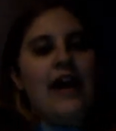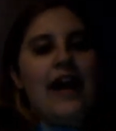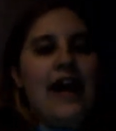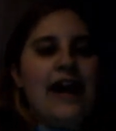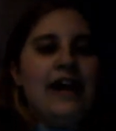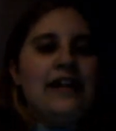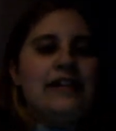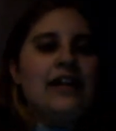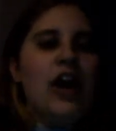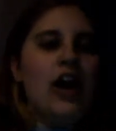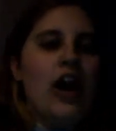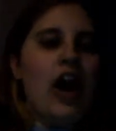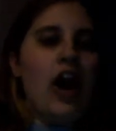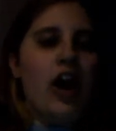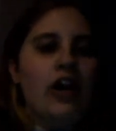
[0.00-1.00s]
and
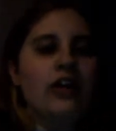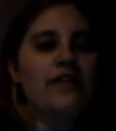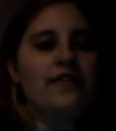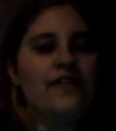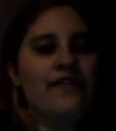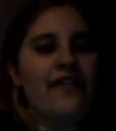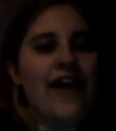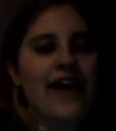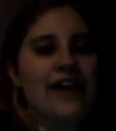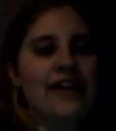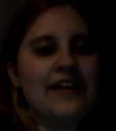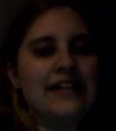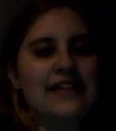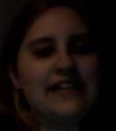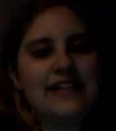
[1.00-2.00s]
all of the
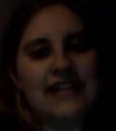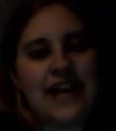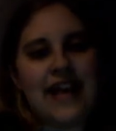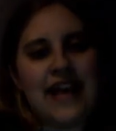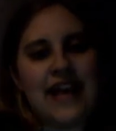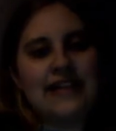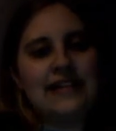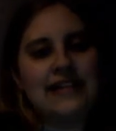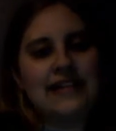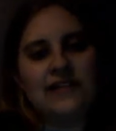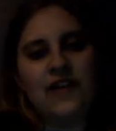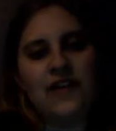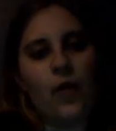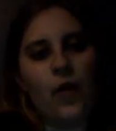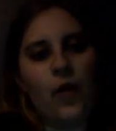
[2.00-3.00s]
finalists sang
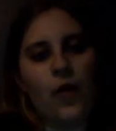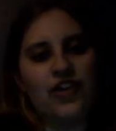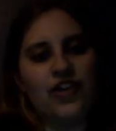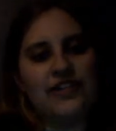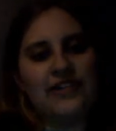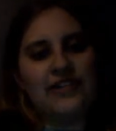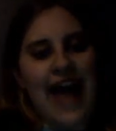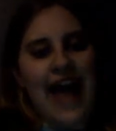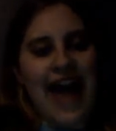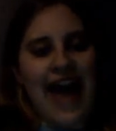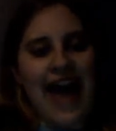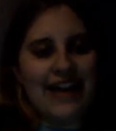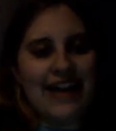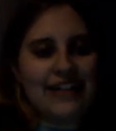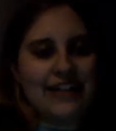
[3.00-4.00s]
Stevie Wonder's
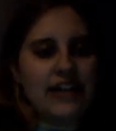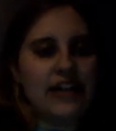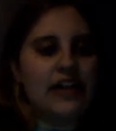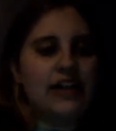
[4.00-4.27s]
as.